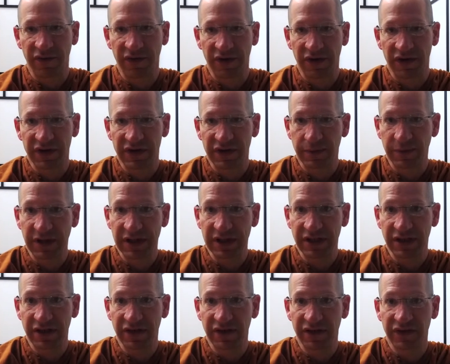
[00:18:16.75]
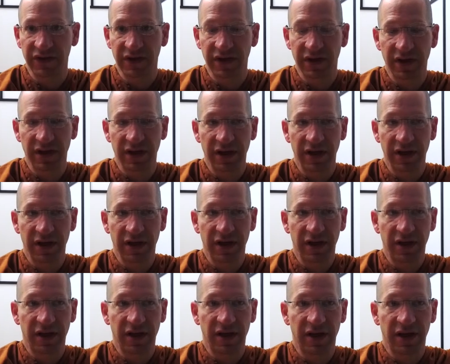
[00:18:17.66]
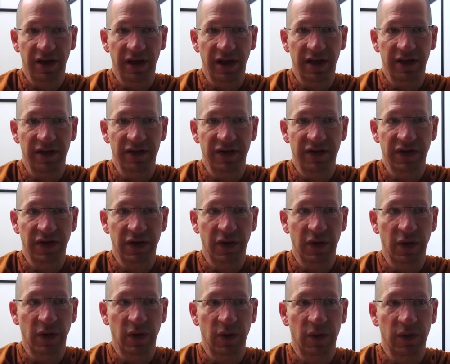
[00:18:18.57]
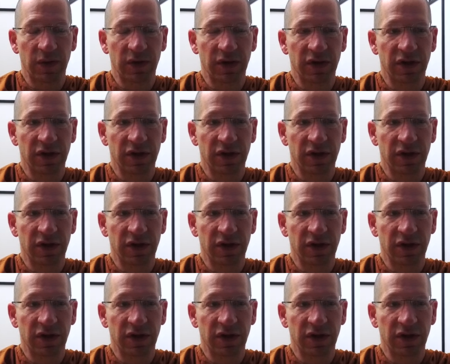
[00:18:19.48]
various opinions. And so